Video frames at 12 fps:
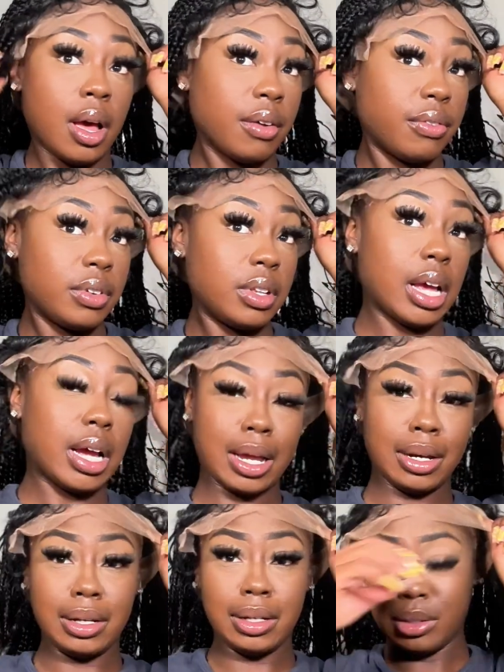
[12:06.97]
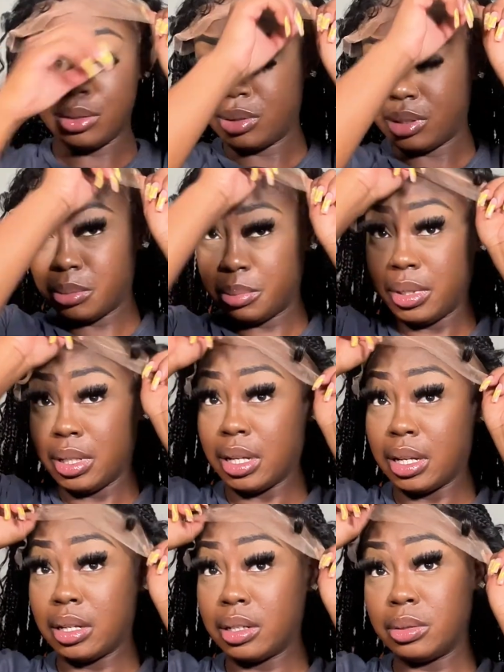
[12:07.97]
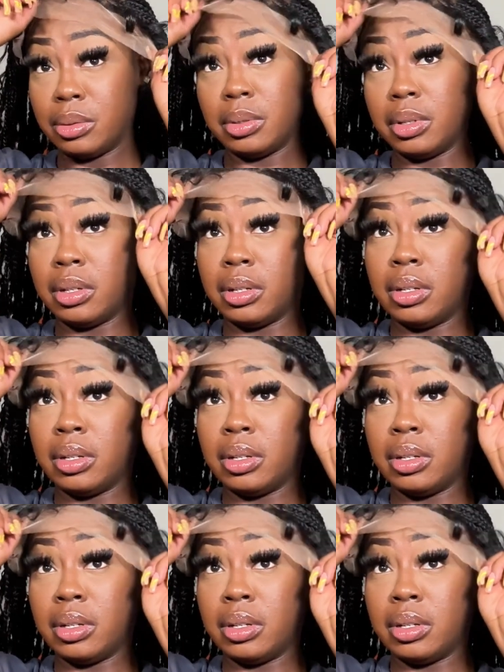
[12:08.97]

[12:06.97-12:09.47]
I feel like I need to do some plugging to it.